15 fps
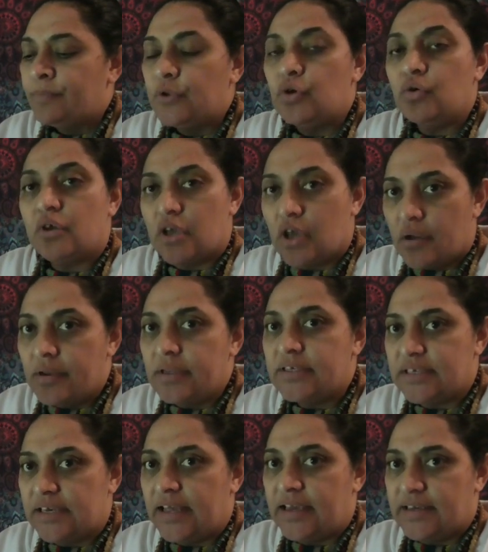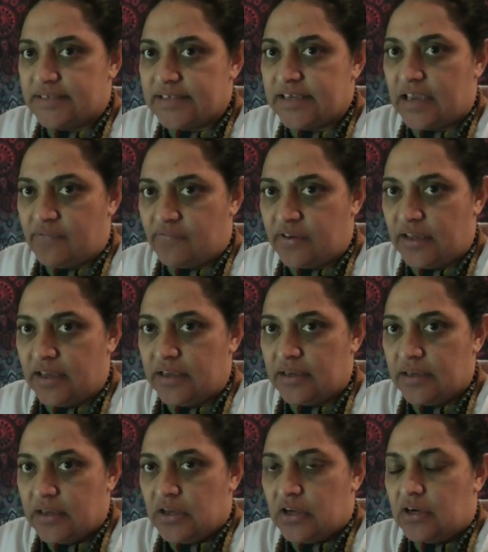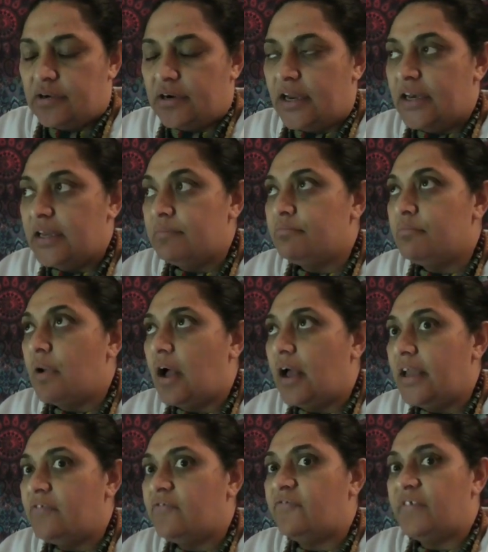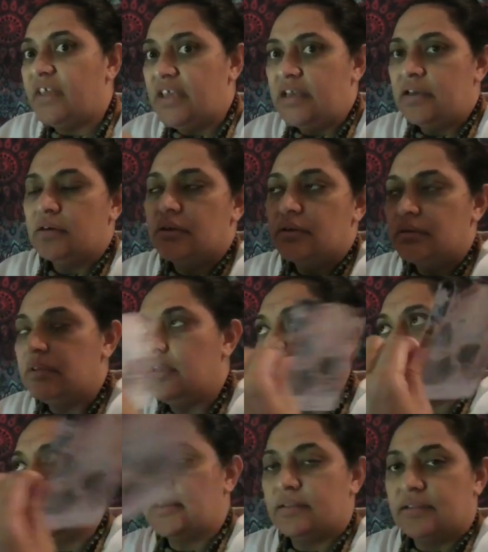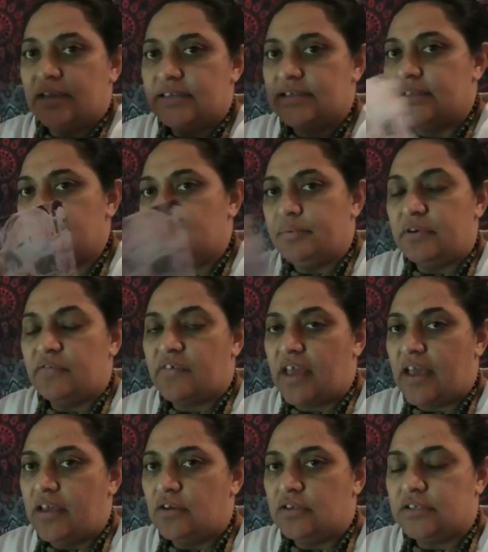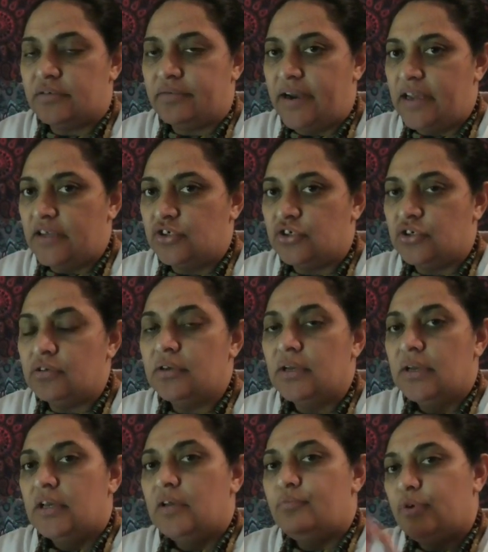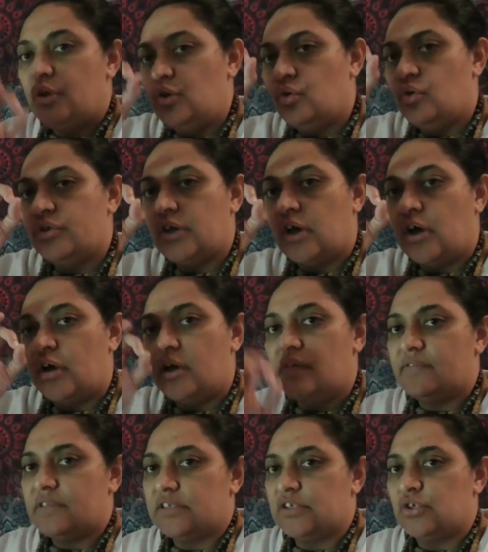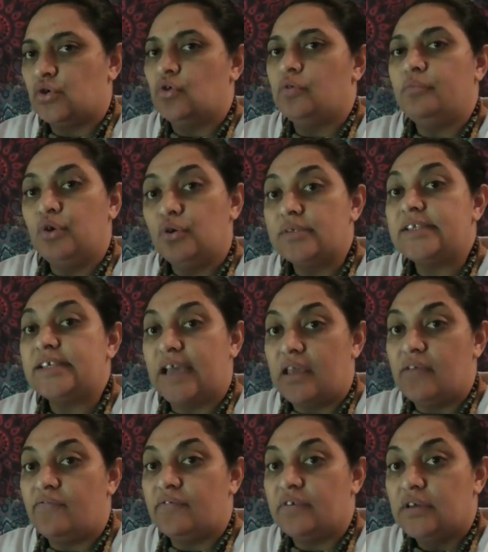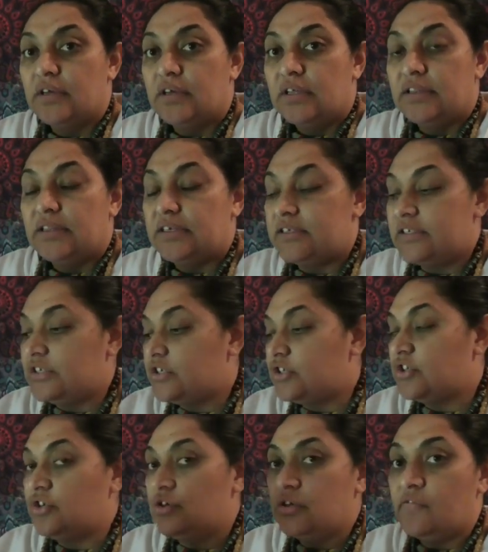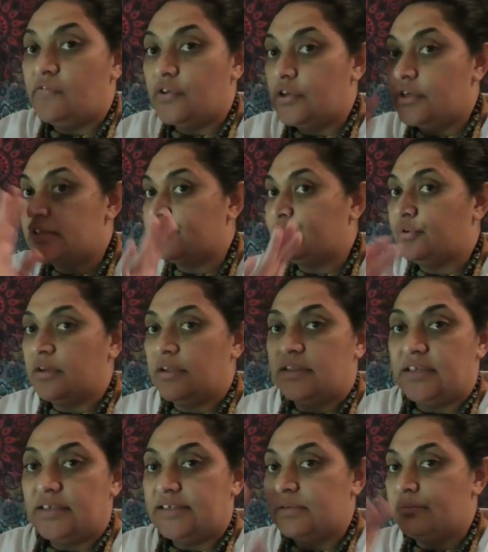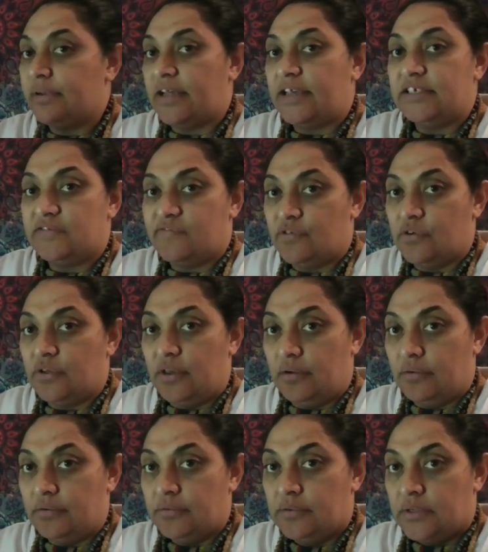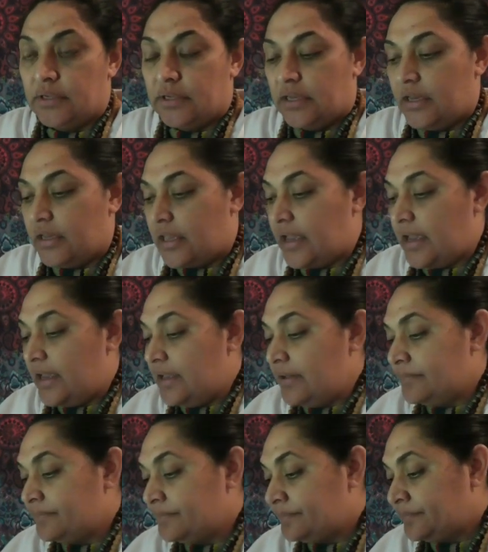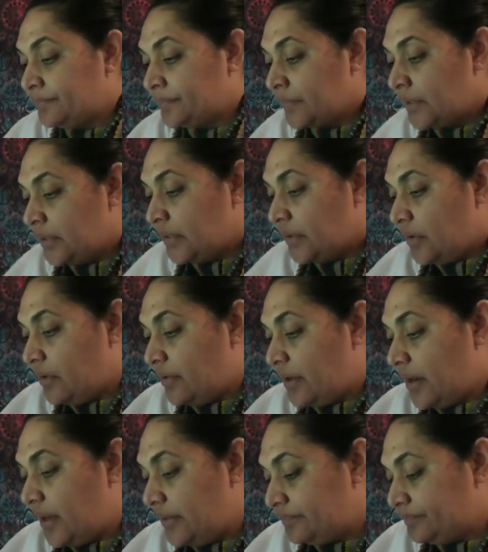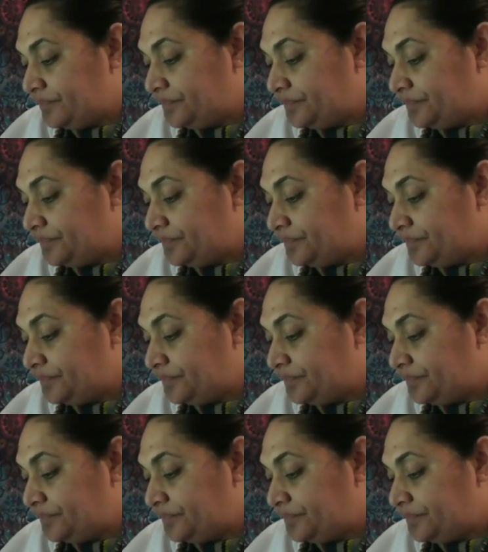You're going to land safely, all right? It might feel like there's a little bit of chaos around you, but you're the eye of the storm. You're safe. This is just universe putting things in place for you, okay? All right.